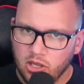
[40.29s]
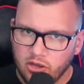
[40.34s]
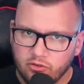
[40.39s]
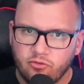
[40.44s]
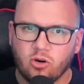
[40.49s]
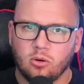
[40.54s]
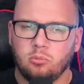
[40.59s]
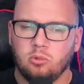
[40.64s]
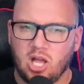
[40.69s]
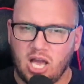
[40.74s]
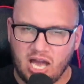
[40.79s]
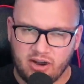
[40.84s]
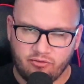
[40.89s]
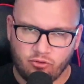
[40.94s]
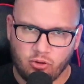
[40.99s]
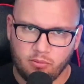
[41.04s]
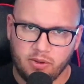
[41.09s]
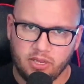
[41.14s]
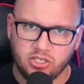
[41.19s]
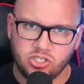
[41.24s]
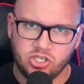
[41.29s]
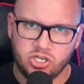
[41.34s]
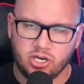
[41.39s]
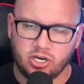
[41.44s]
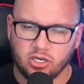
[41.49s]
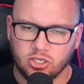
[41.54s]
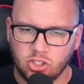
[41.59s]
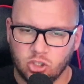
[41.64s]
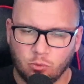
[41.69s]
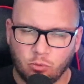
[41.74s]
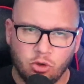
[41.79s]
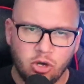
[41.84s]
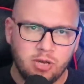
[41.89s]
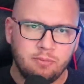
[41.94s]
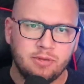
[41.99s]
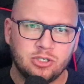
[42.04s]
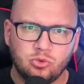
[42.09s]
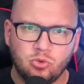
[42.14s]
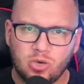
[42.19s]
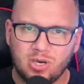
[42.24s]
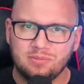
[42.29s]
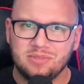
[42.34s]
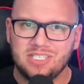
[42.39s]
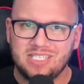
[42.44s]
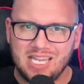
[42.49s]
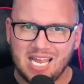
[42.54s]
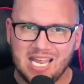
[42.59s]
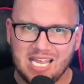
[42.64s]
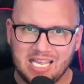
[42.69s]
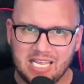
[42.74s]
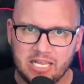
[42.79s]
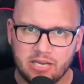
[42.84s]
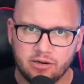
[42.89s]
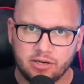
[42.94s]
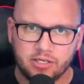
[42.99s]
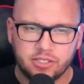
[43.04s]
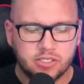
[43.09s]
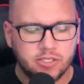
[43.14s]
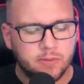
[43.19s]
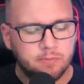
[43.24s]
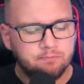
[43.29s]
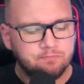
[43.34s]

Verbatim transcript: for platform engineering? So, pretty much what I'm saying here is